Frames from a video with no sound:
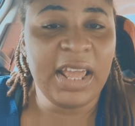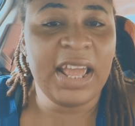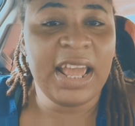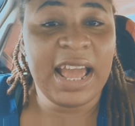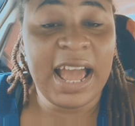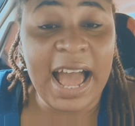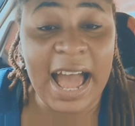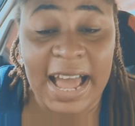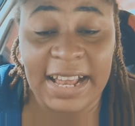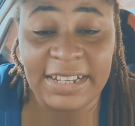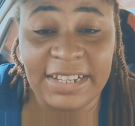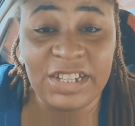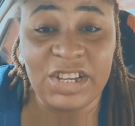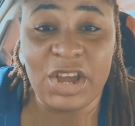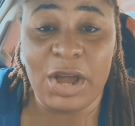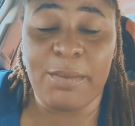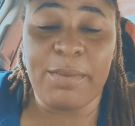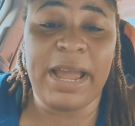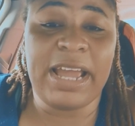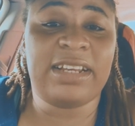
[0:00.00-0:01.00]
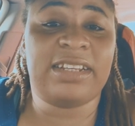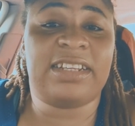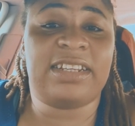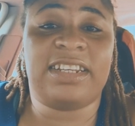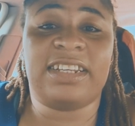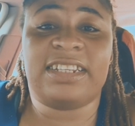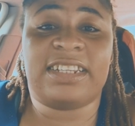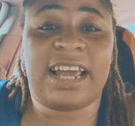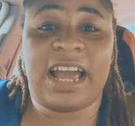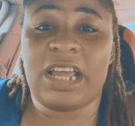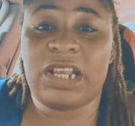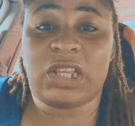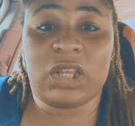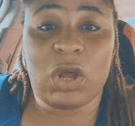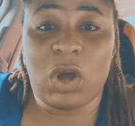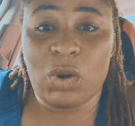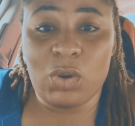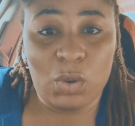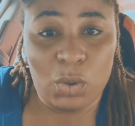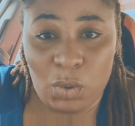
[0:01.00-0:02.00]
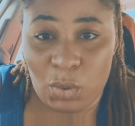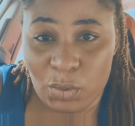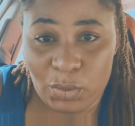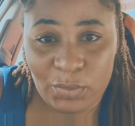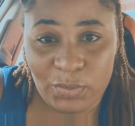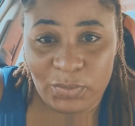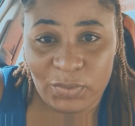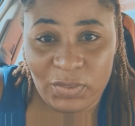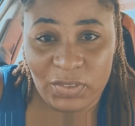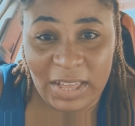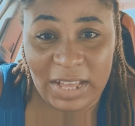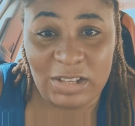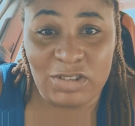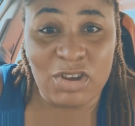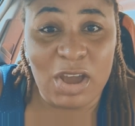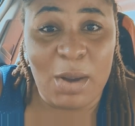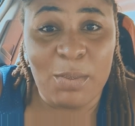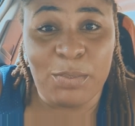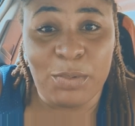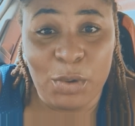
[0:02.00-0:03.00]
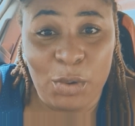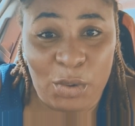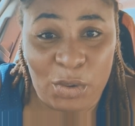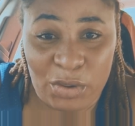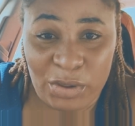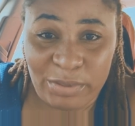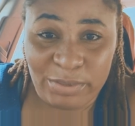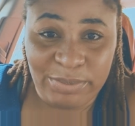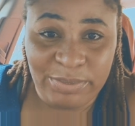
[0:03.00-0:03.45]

And in your mind, this guy did not know that you are broke.